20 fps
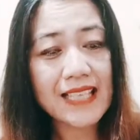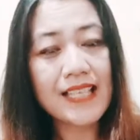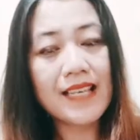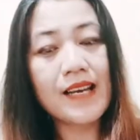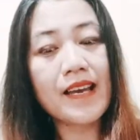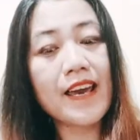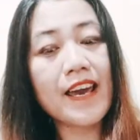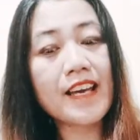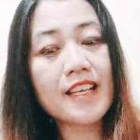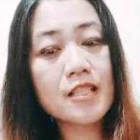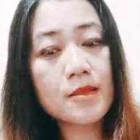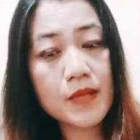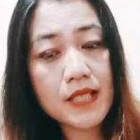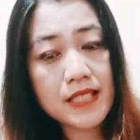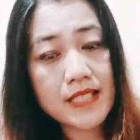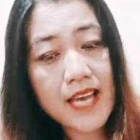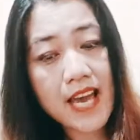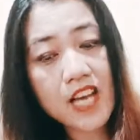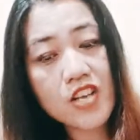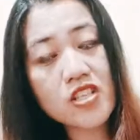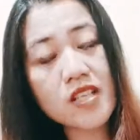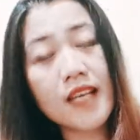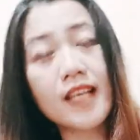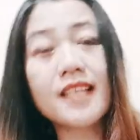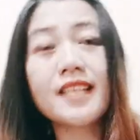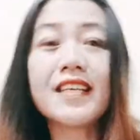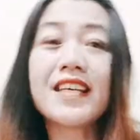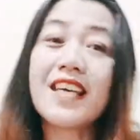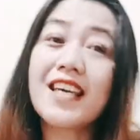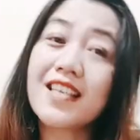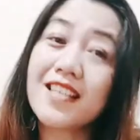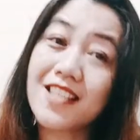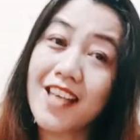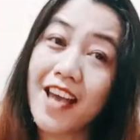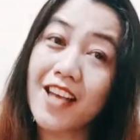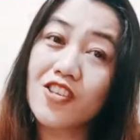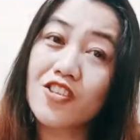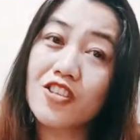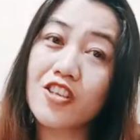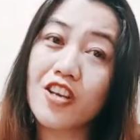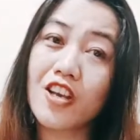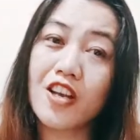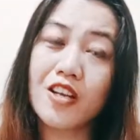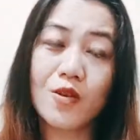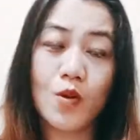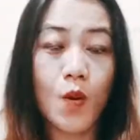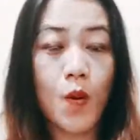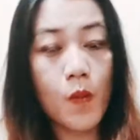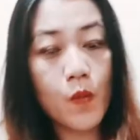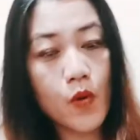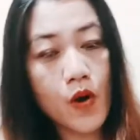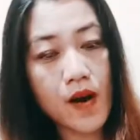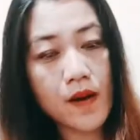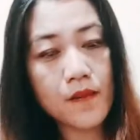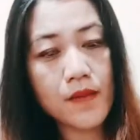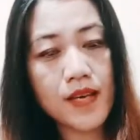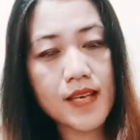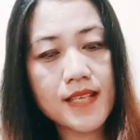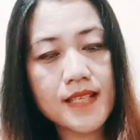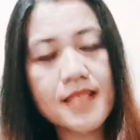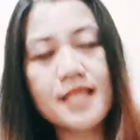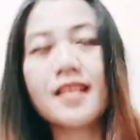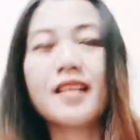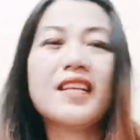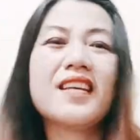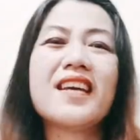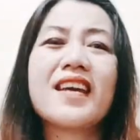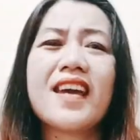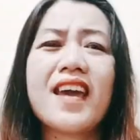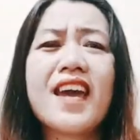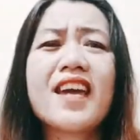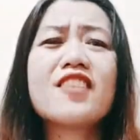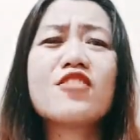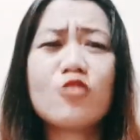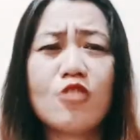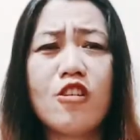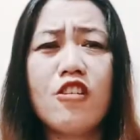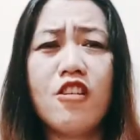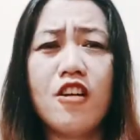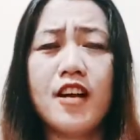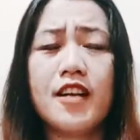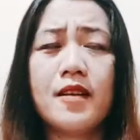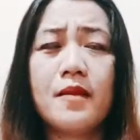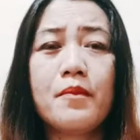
expectation, intention, promise, and so on.